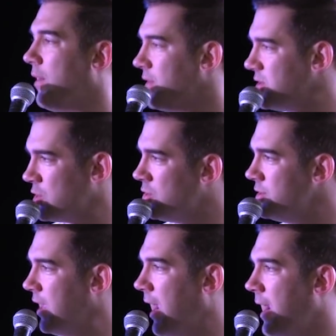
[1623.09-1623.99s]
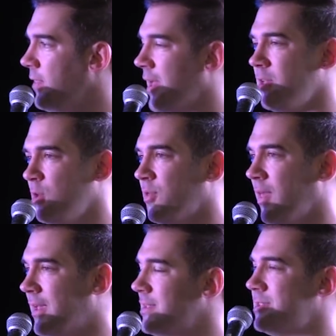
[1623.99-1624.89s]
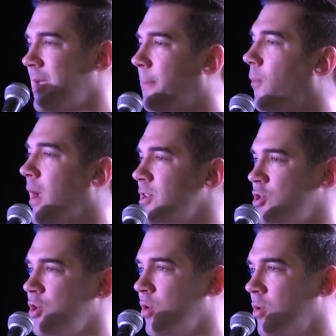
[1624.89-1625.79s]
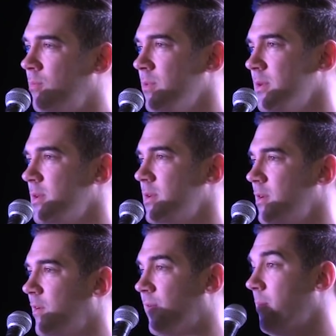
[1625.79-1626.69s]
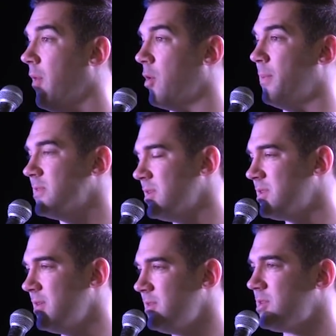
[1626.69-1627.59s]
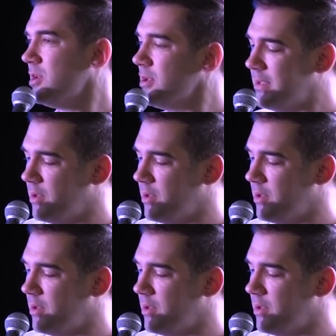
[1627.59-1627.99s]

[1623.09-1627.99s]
every single day that you think separates you from other businesses?